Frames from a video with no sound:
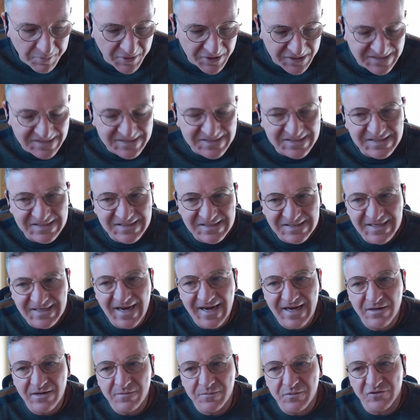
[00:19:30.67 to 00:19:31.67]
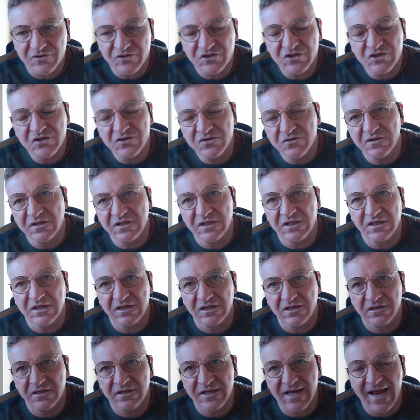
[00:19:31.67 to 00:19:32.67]
but it's sustainable to
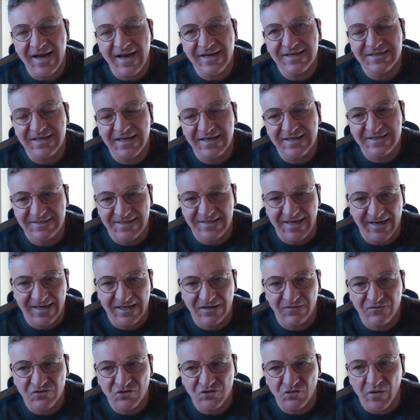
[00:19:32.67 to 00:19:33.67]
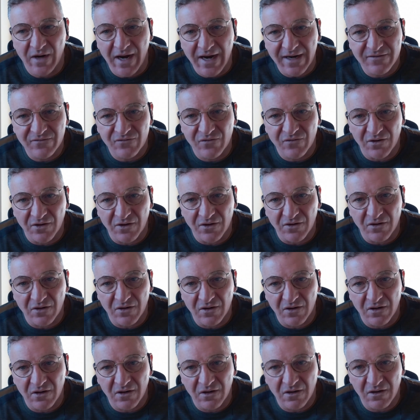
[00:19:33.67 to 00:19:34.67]
the next executive director.
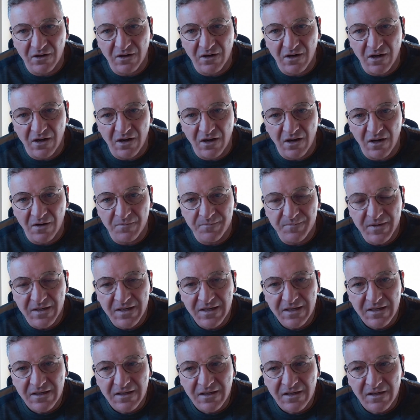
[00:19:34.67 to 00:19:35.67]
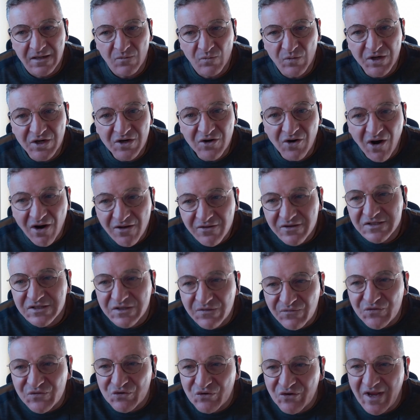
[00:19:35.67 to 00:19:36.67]
Yeah. Um,
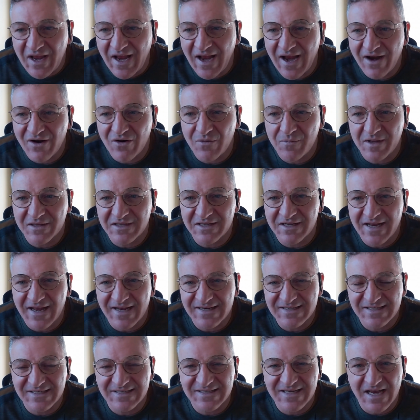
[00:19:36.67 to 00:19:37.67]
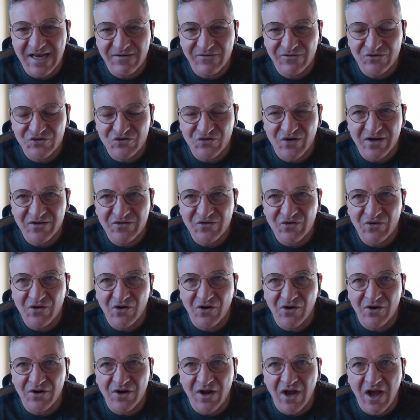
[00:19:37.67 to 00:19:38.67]
regardless if you care about the next executive director
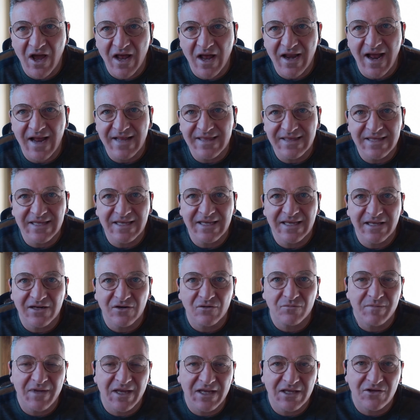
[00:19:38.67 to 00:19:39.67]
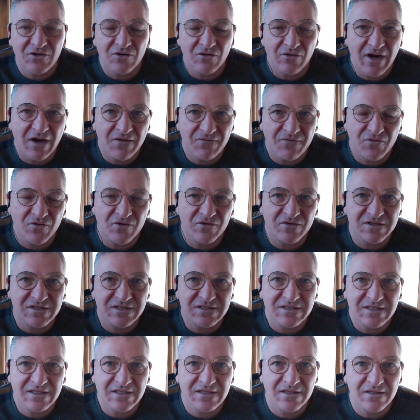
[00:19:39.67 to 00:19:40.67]
or not, I think it'll make your
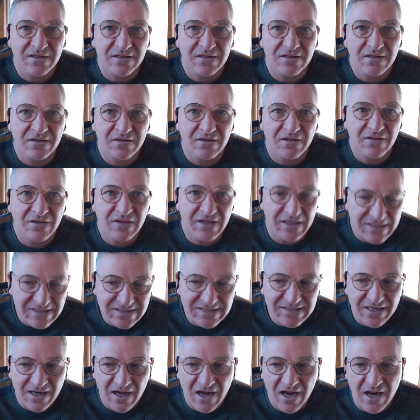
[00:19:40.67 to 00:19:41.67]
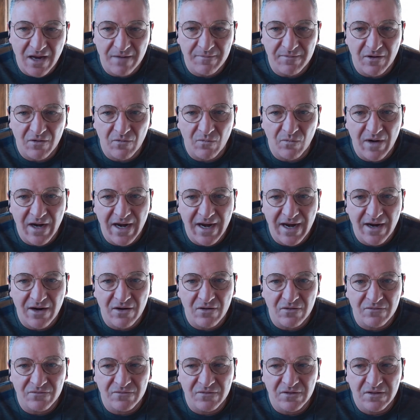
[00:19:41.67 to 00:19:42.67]
efforts this time
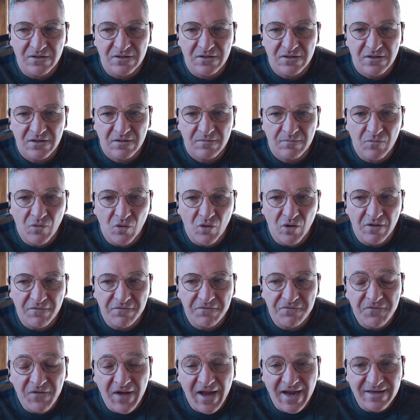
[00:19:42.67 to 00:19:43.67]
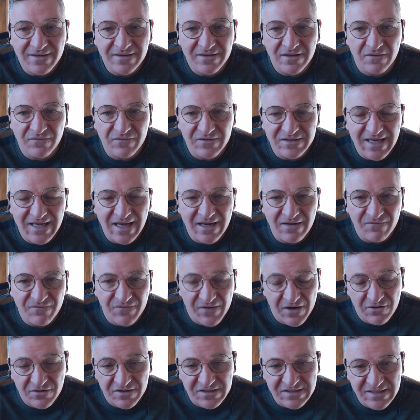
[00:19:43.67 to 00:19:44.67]
around more effective. Is that
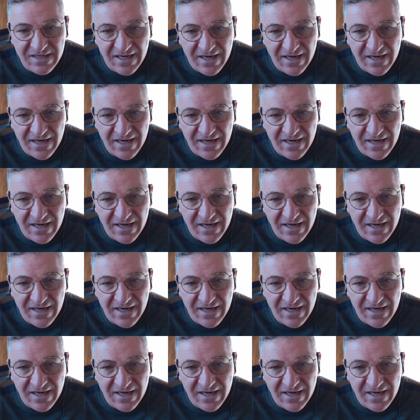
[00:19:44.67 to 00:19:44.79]
fair to